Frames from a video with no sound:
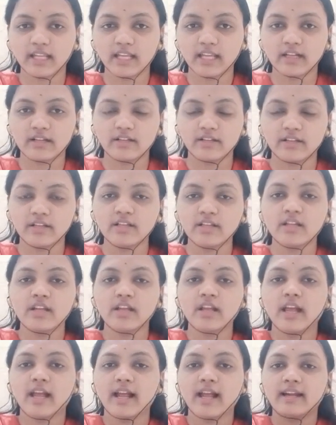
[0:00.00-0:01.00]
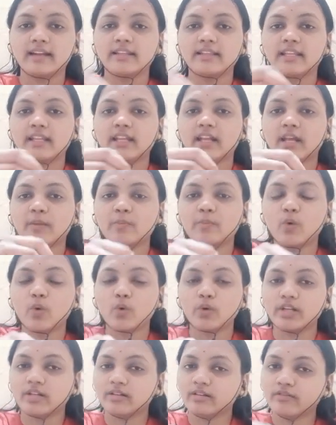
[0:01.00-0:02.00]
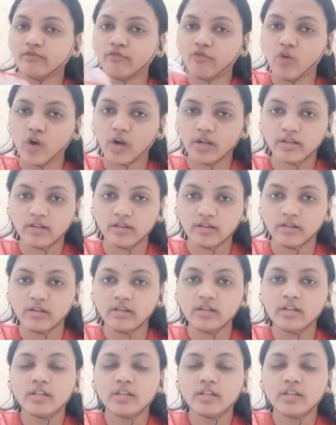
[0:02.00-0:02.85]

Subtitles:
taken and they are poured in water.